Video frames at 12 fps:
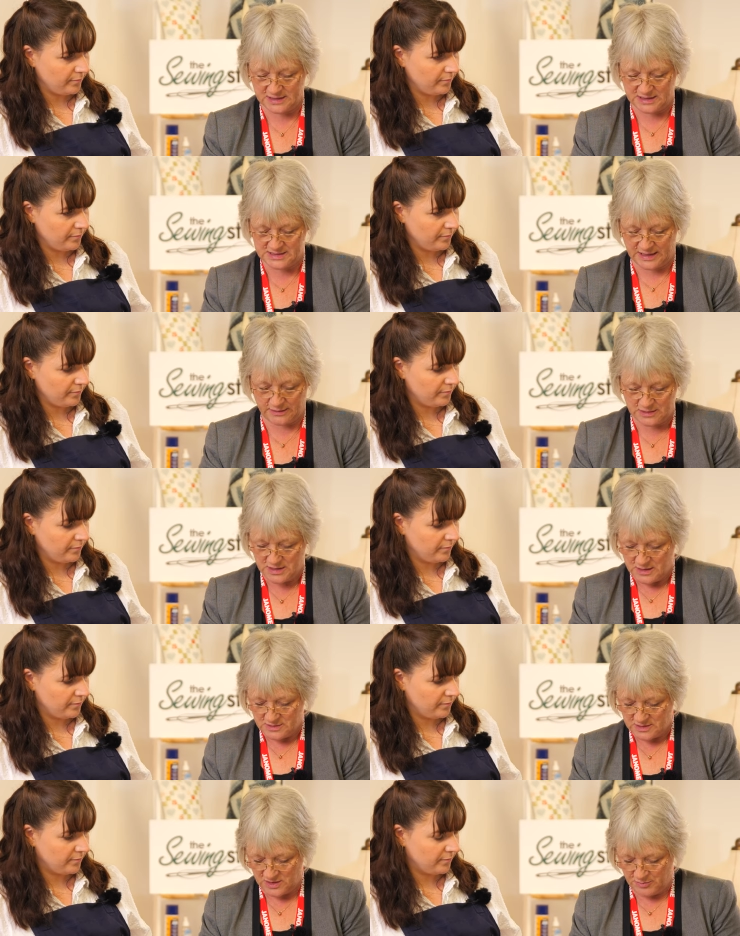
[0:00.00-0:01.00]
Speaker 1: these out.
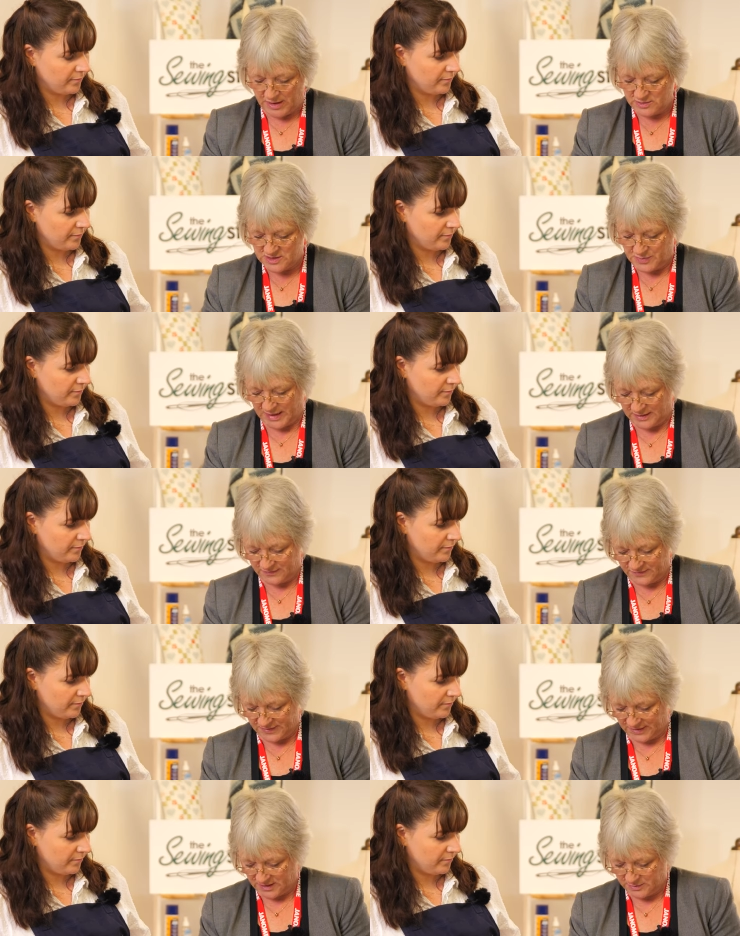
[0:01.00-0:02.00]
So the bonus pack of
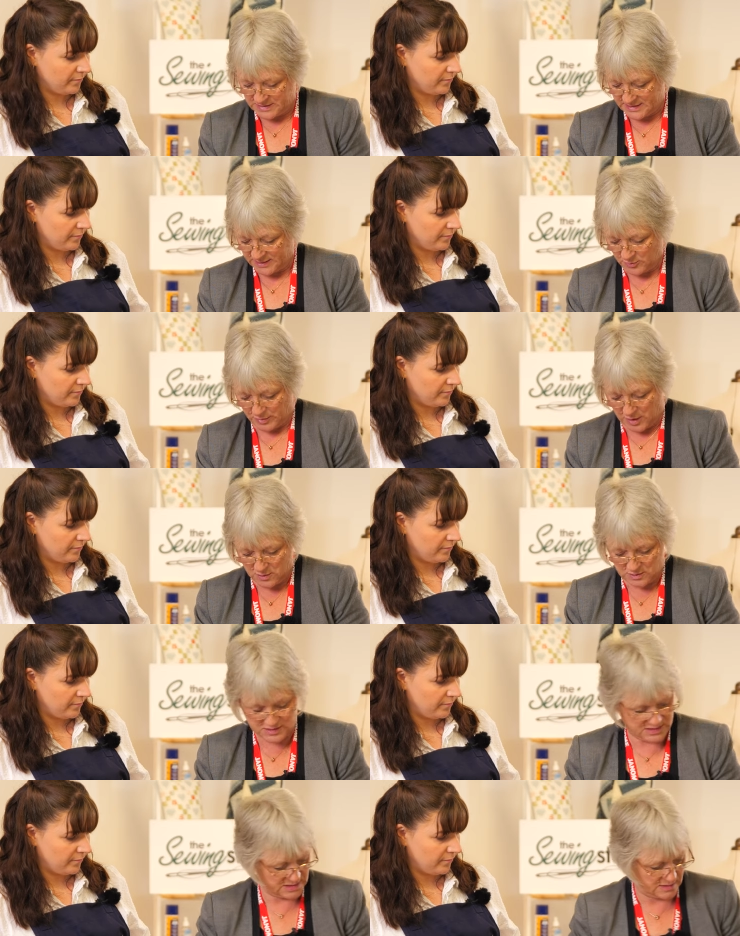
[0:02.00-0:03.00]
feet are in this little
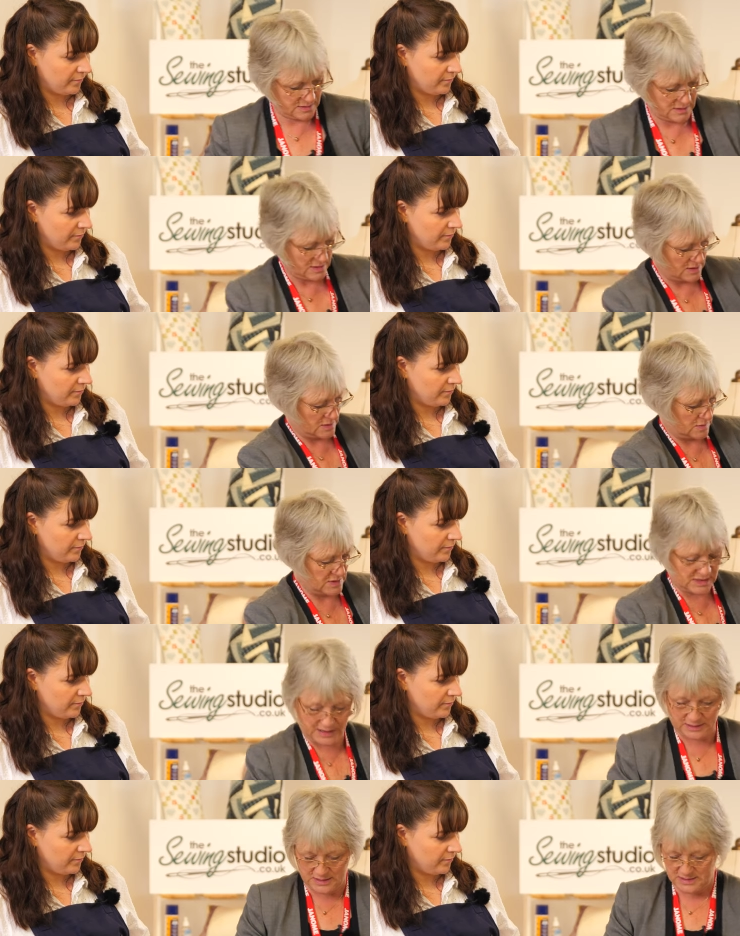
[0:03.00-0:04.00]
box.
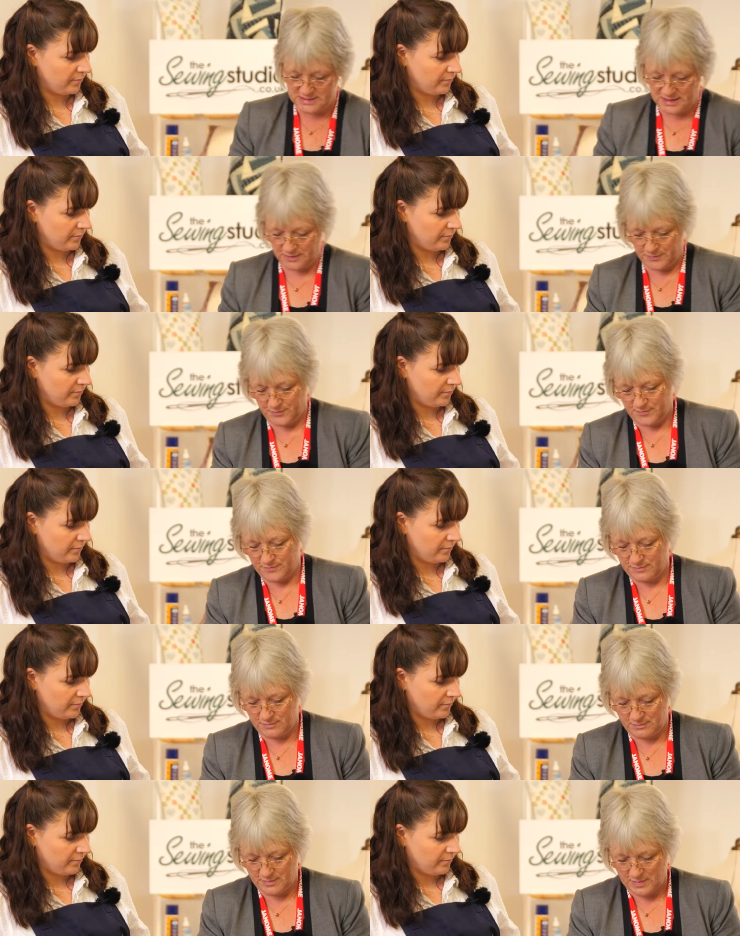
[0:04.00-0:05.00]
Take these out.
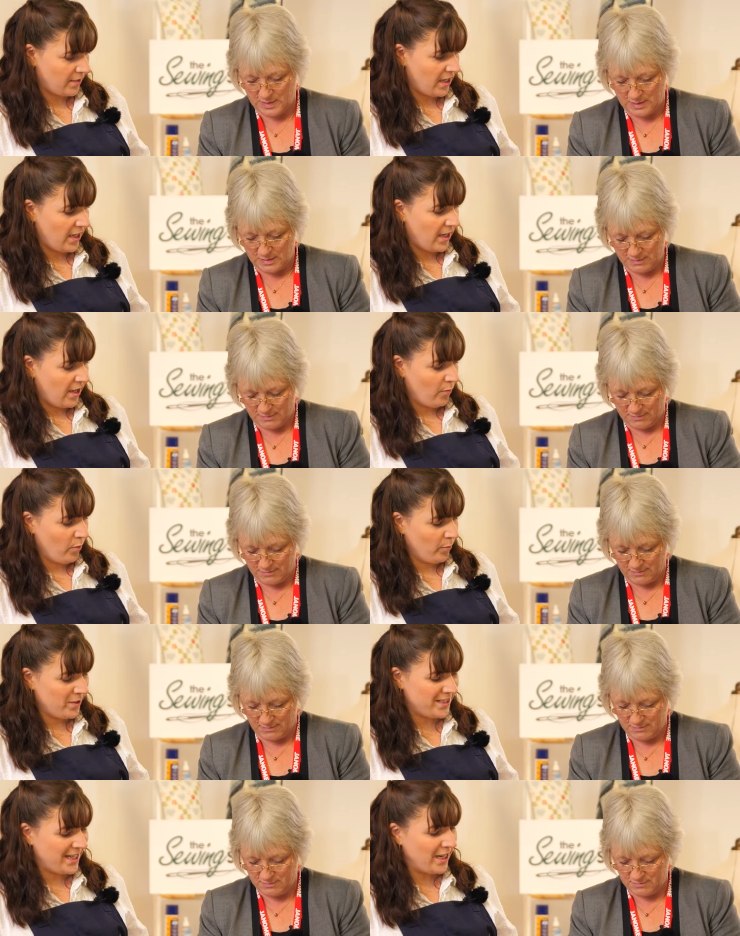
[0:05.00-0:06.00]
Speaker 2: And
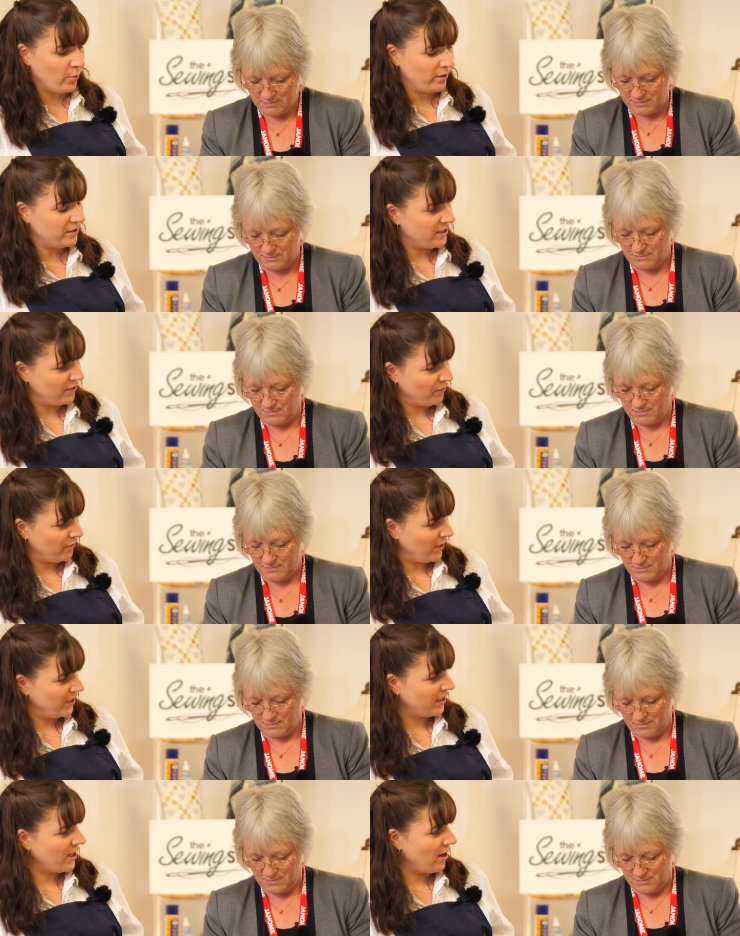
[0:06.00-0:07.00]
when we say quilting
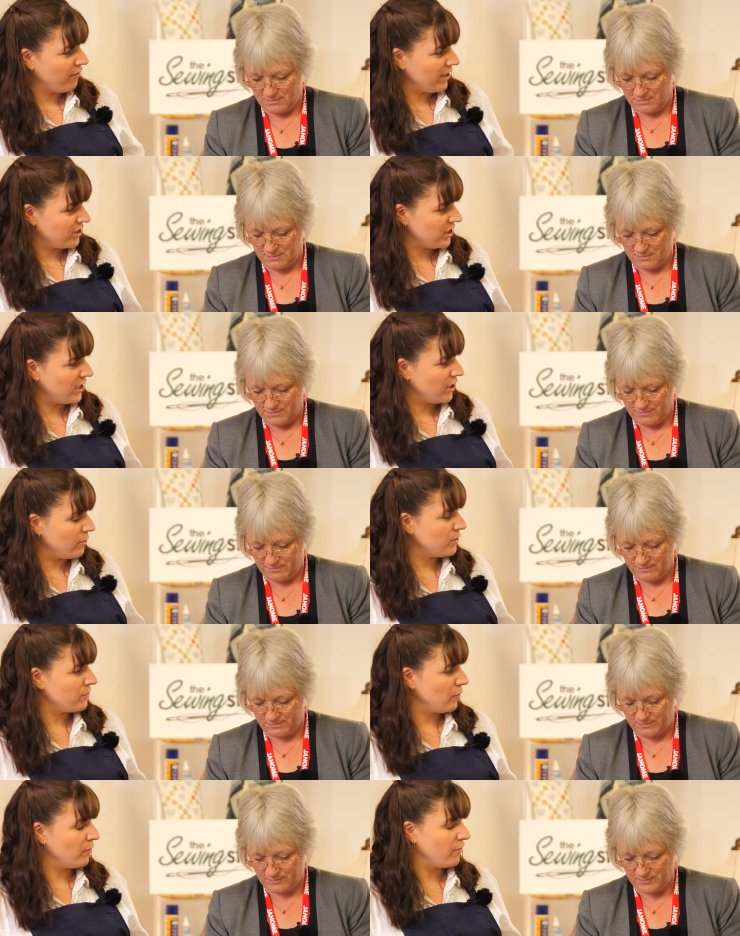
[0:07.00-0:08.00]
feet, they are actually
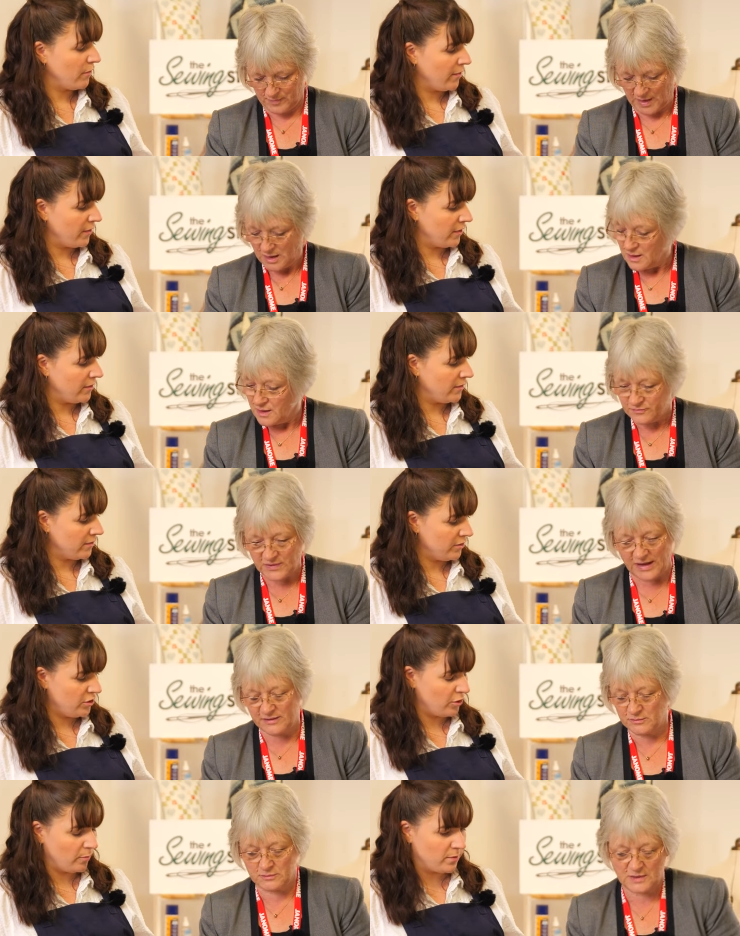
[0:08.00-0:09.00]
useful for other
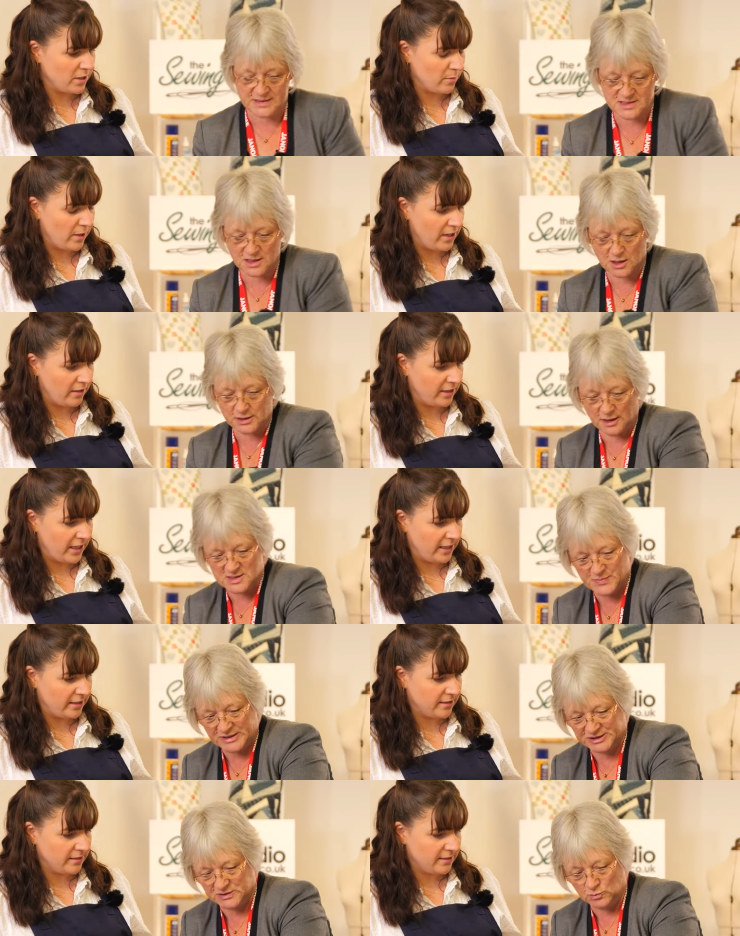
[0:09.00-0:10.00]
Speaker 1: jobs as well, aren't they?
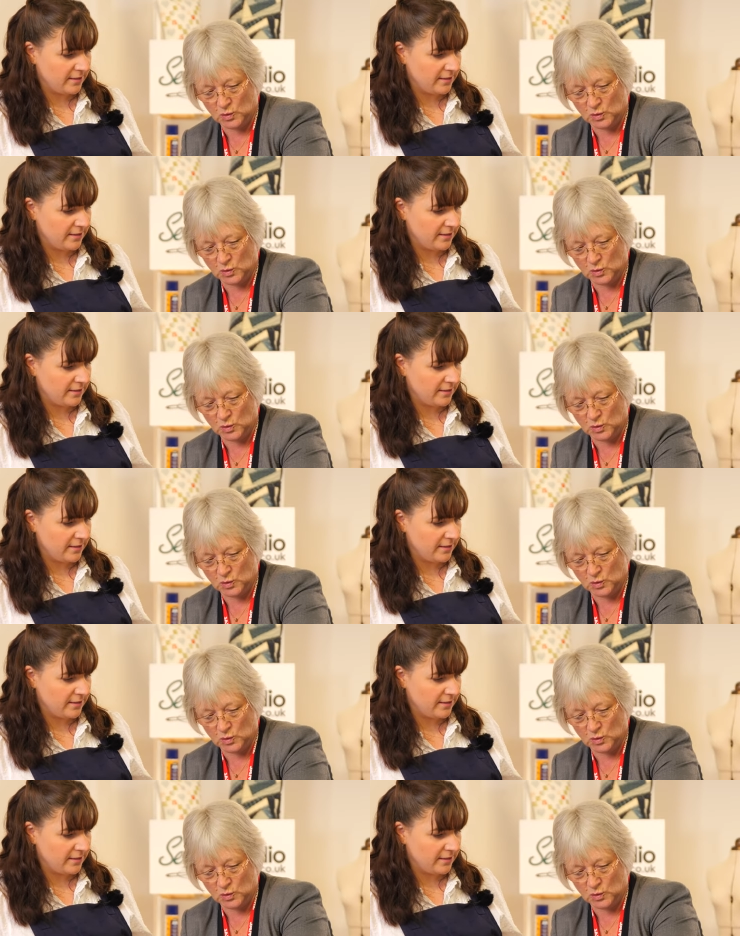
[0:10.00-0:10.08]
Especially the